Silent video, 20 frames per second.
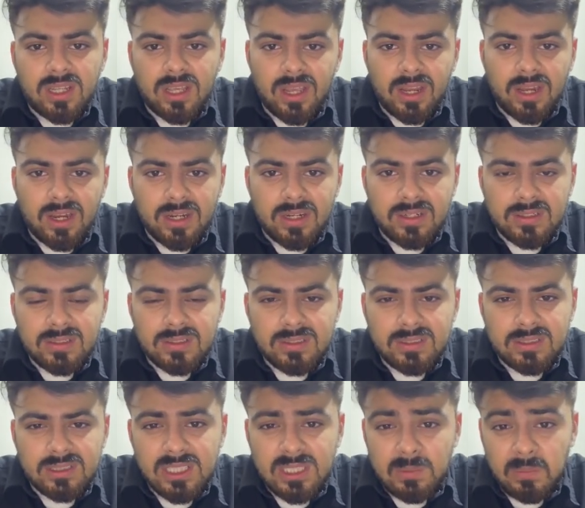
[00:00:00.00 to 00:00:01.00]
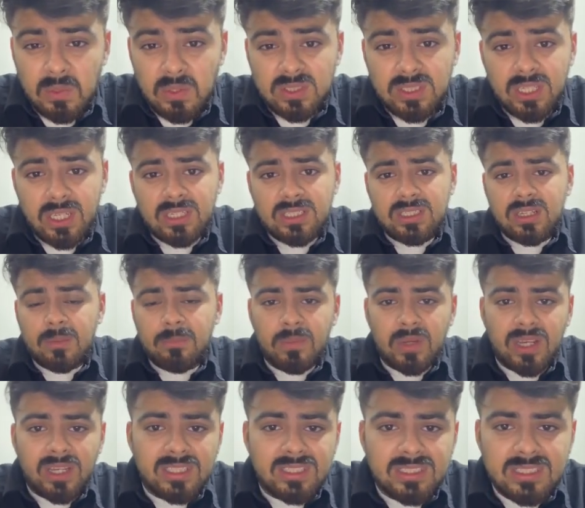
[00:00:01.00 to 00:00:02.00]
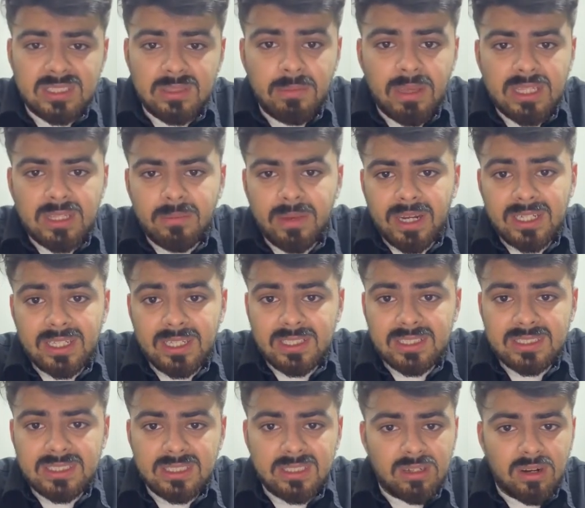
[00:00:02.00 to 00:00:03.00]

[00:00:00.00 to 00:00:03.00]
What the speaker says: And this project combines mathematics,